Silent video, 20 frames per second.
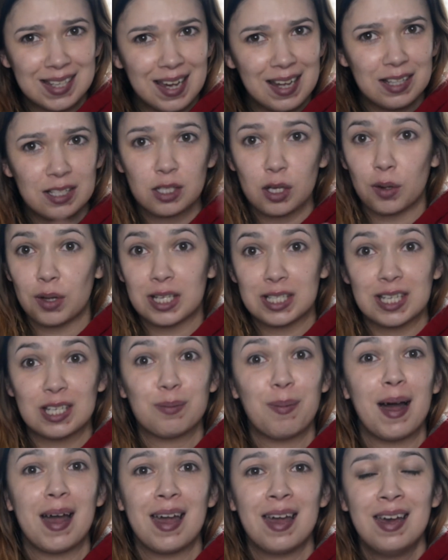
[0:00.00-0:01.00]
skin, so this
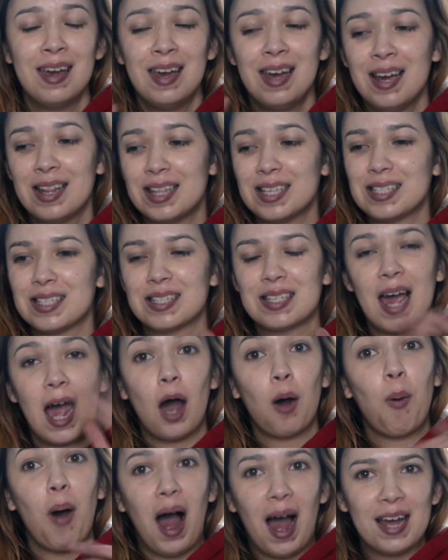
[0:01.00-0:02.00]
is my, this is
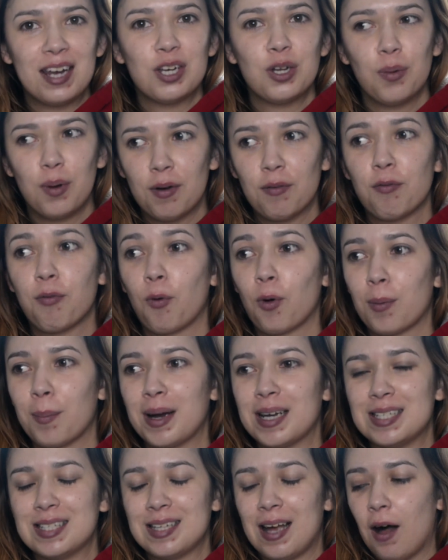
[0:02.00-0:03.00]
how I do it for
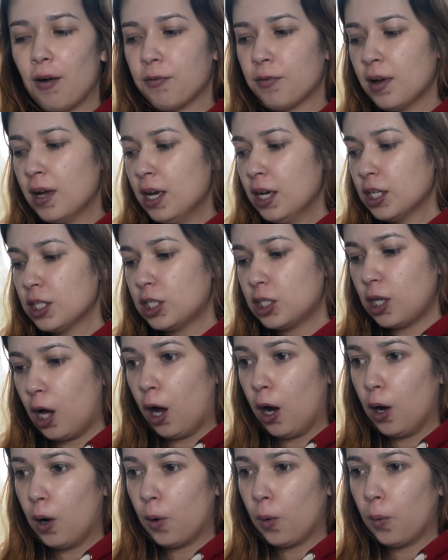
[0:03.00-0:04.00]
myself.
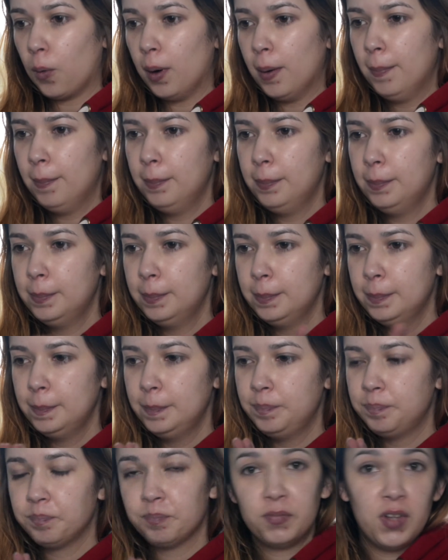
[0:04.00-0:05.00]
So
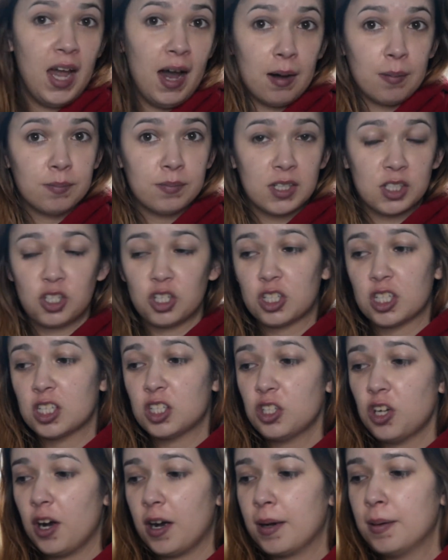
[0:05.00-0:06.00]
yeah, let's just get
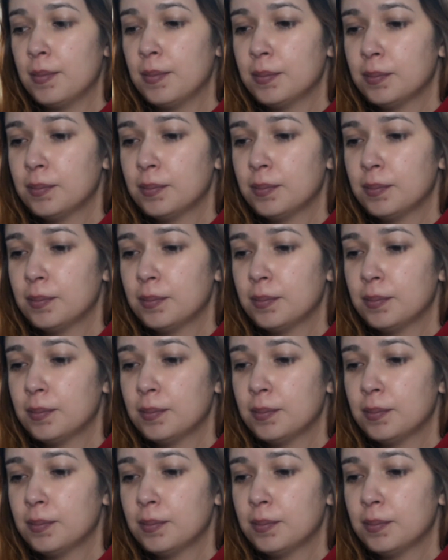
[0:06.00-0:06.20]
started.